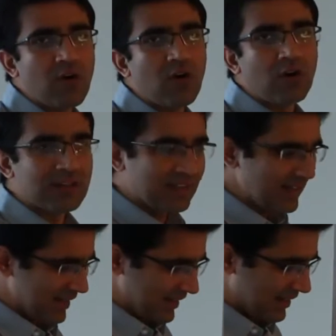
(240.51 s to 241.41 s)
all
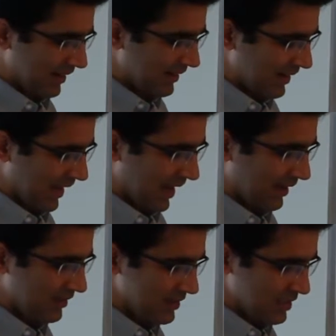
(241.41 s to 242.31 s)
the internal
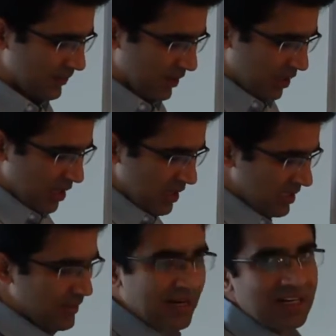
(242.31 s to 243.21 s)
angles.
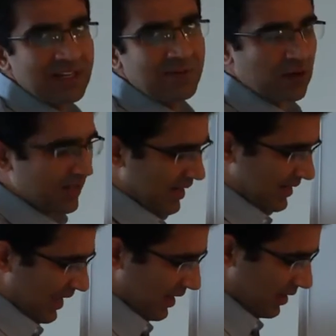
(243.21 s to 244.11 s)
Similarly, for a
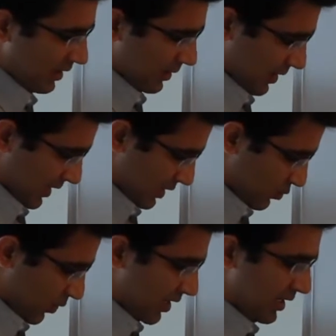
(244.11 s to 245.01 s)
rectangle, it is
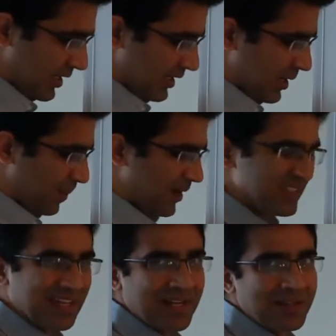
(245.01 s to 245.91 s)
180 degree plus
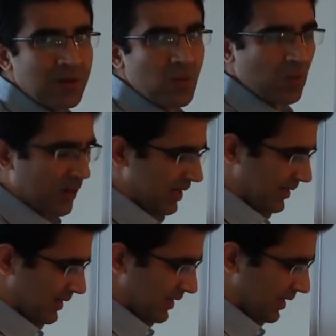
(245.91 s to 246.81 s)
another
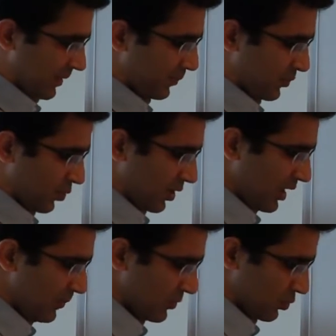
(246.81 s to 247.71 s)
180 degree.
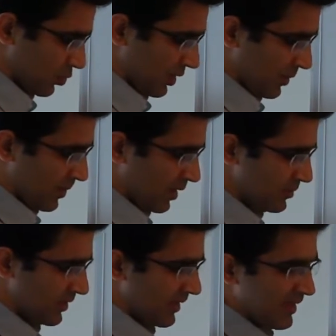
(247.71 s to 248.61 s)
Okay, so it
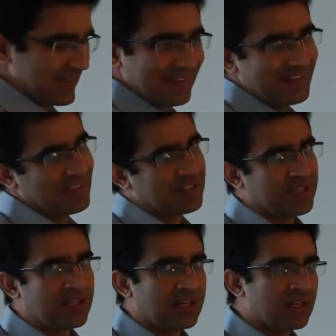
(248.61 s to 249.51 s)
becomes
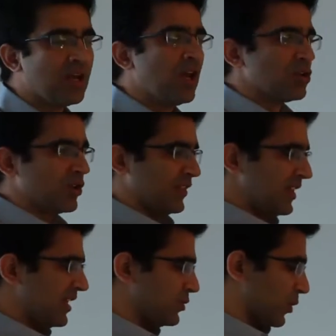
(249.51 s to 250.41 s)
360 degree. So
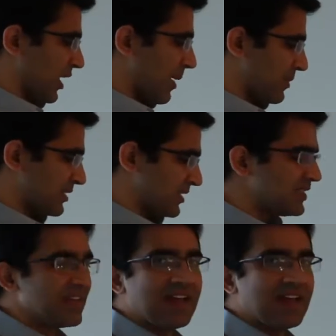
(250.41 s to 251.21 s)
thing is, what happens is,